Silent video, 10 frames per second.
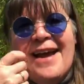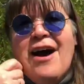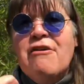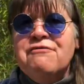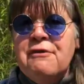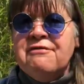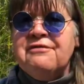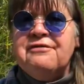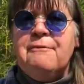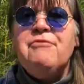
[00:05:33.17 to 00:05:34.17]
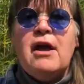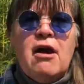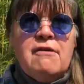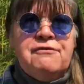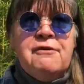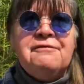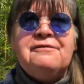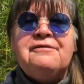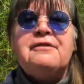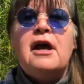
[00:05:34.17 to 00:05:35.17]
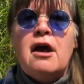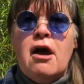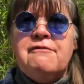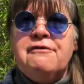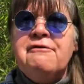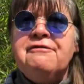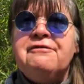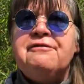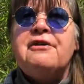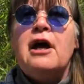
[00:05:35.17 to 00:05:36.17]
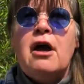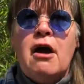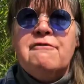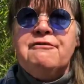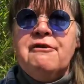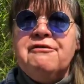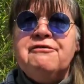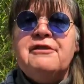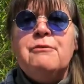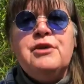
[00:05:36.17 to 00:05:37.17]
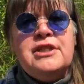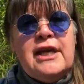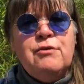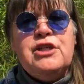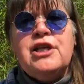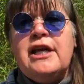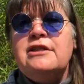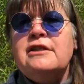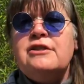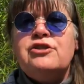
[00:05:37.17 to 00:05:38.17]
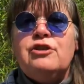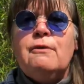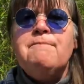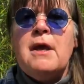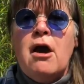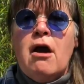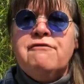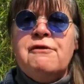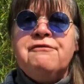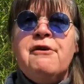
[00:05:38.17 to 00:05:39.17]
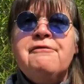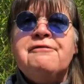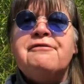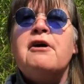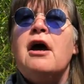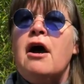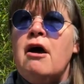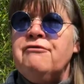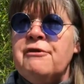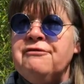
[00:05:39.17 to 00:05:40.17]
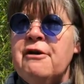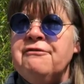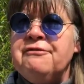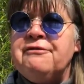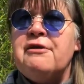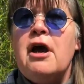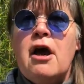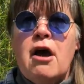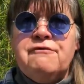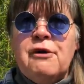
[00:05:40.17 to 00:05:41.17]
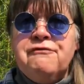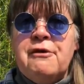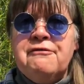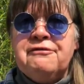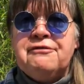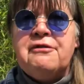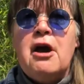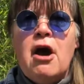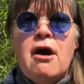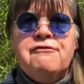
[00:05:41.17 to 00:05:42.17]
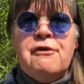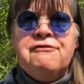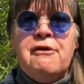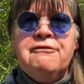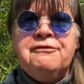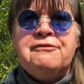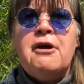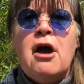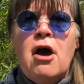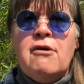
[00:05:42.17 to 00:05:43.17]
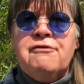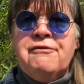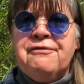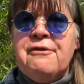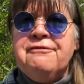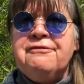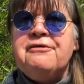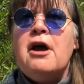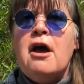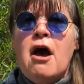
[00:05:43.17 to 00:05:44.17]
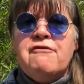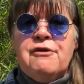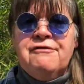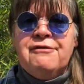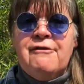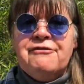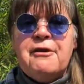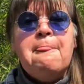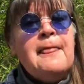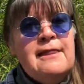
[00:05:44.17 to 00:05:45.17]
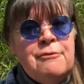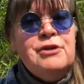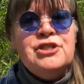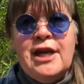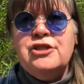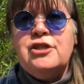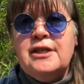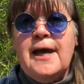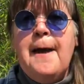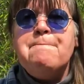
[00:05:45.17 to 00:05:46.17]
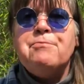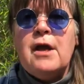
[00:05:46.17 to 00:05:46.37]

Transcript: A woof, a woof, a woof, a woof. Then we change this to a woof woof, a woof woof, a woof woof, a woof woof, a woof woof, a woof woof. And then we change it again.